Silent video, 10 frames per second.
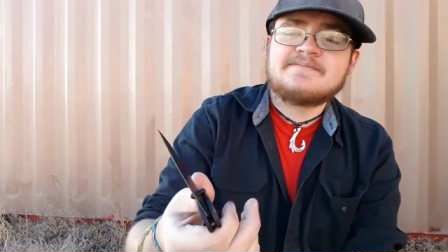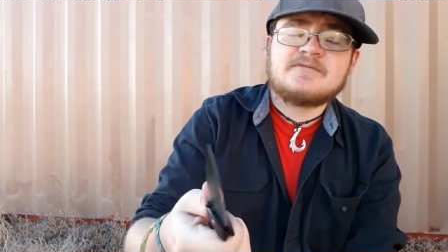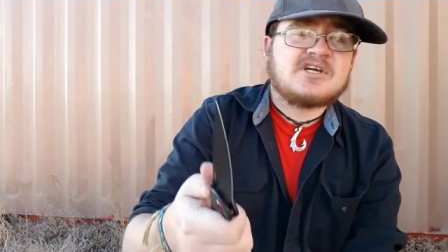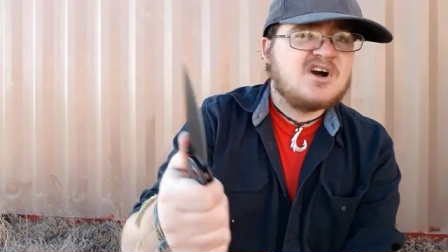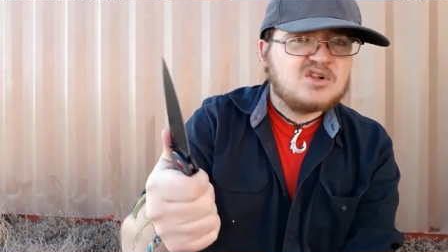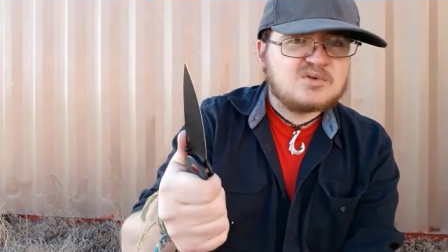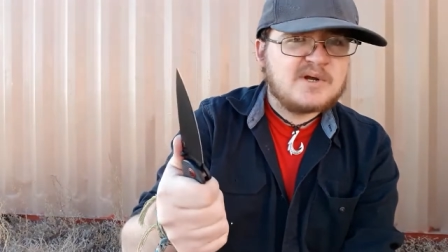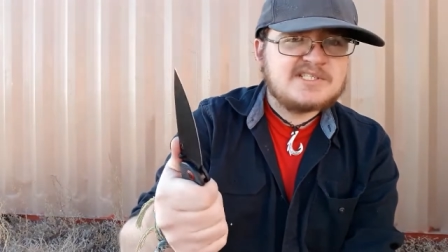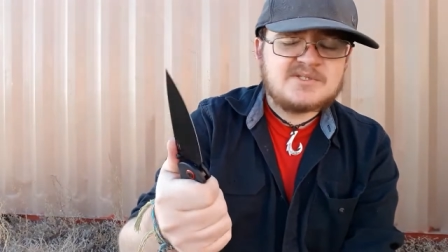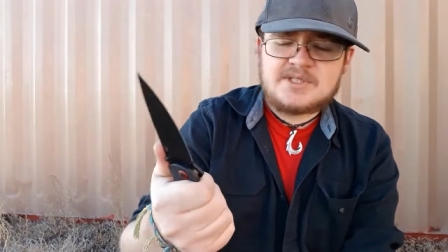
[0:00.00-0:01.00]
The
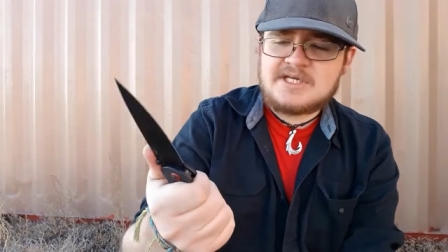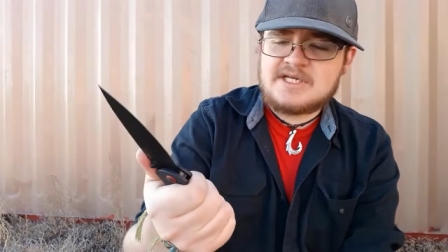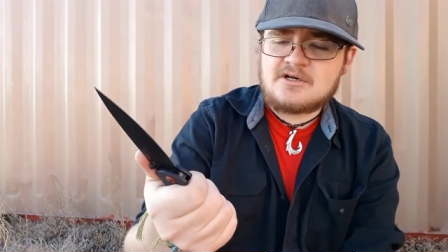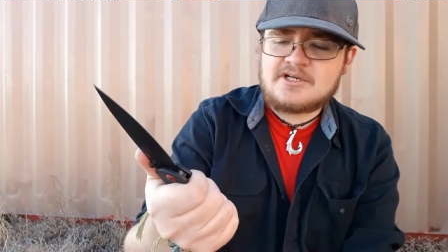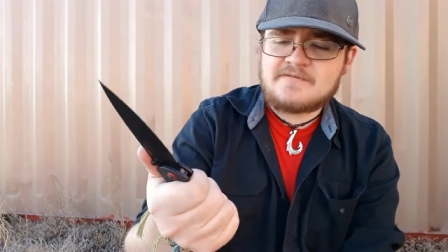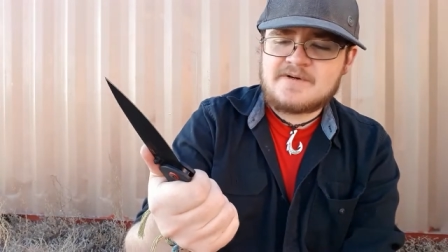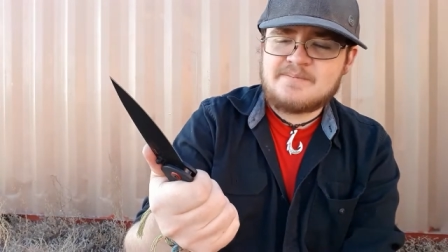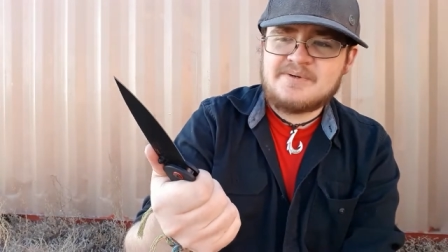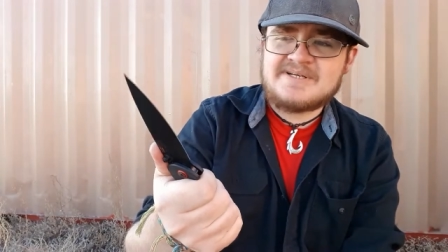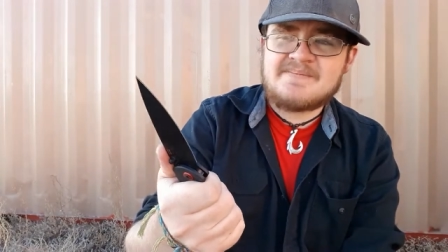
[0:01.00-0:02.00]
colorways you can get in are
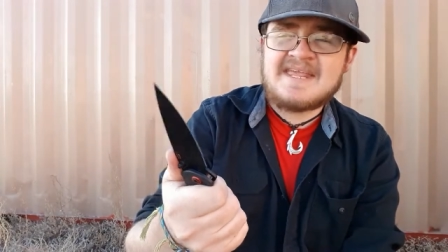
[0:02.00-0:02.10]
different, but